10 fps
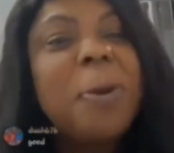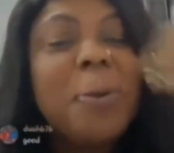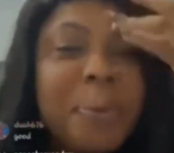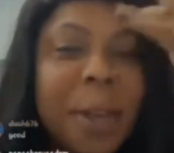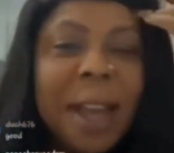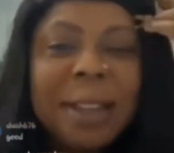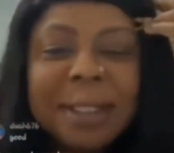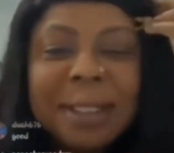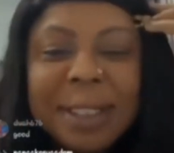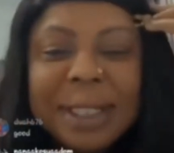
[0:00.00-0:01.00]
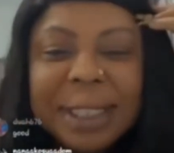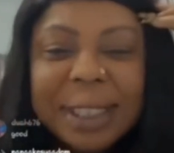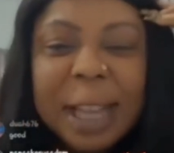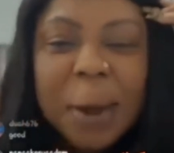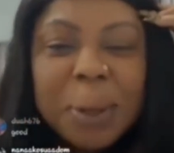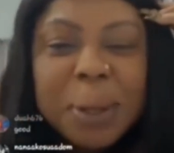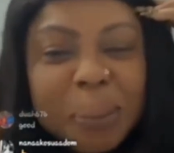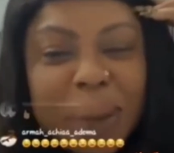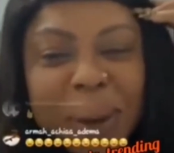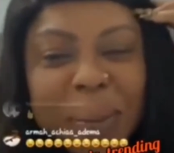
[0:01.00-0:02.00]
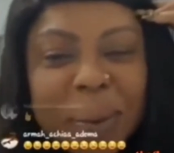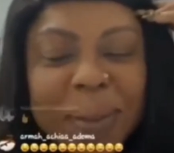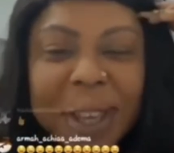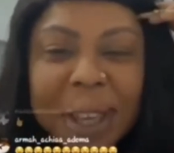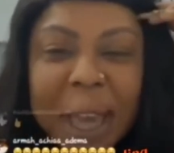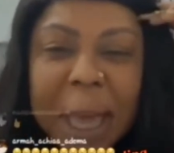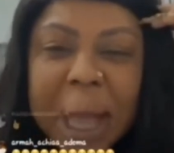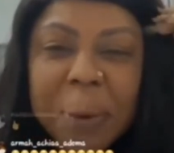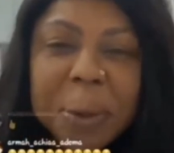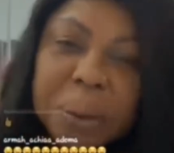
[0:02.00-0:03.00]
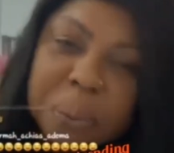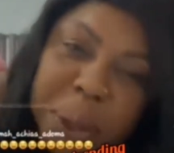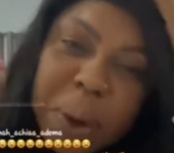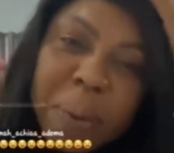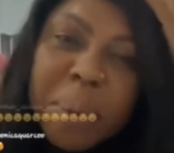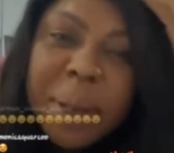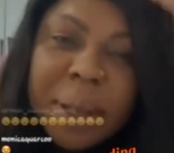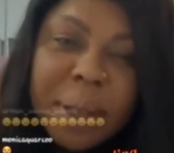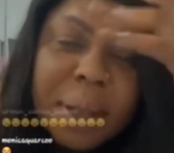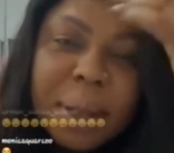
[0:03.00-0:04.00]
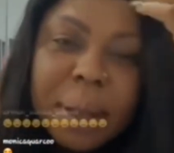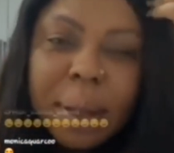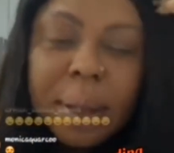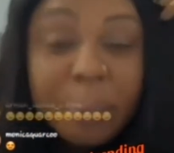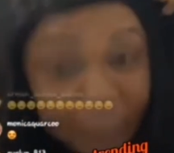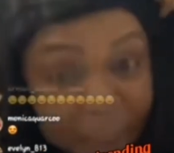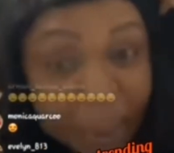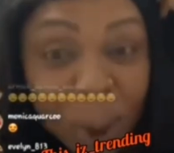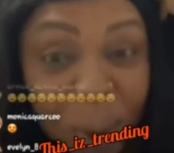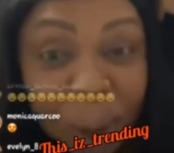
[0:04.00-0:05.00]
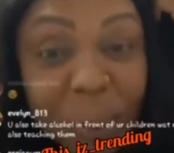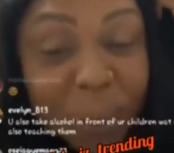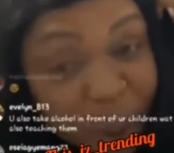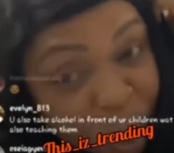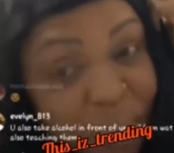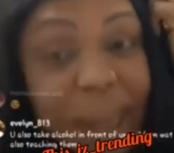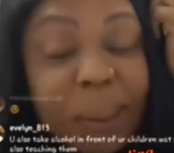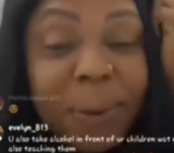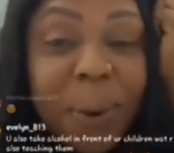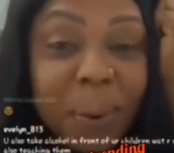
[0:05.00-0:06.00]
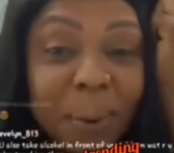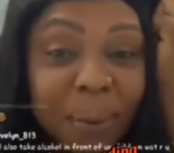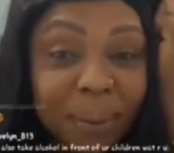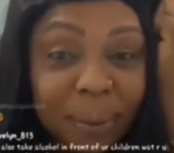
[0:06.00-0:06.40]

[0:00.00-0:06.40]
Obi Wumia. And I want to be your mommy. And I want to be your mommy. Me and my children, we've been homeless before.